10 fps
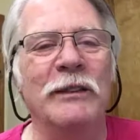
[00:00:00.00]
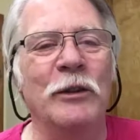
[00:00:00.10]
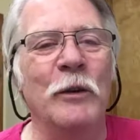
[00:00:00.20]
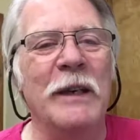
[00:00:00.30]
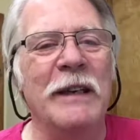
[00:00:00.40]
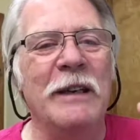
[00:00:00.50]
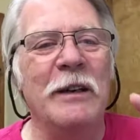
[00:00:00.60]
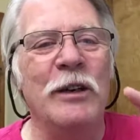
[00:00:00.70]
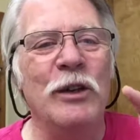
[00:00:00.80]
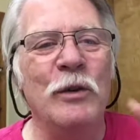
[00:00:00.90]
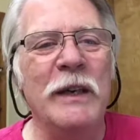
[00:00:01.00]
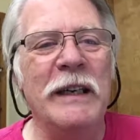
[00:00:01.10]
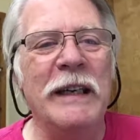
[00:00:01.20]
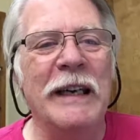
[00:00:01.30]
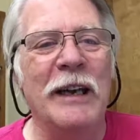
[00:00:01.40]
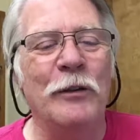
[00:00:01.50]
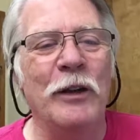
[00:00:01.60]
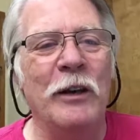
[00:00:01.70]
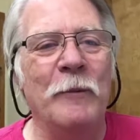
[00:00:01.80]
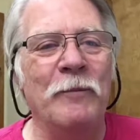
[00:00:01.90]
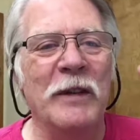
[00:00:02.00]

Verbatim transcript: So you need to get out there,